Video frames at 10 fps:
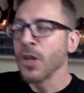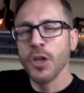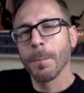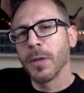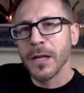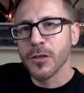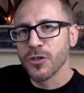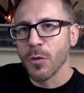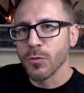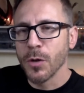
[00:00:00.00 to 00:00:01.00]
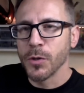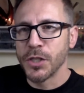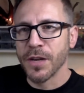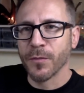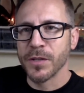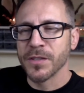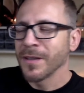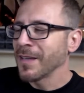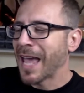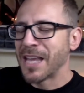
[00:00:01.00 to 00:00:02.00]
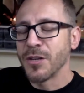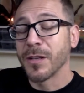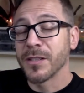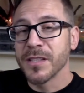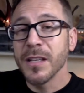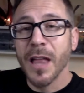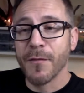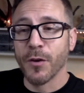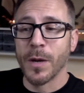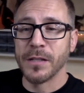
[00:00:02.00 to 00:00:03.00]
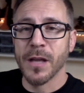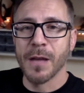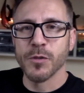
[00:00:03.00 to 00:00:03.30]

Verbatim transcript: Your players don't know the difference and you can still have a great time.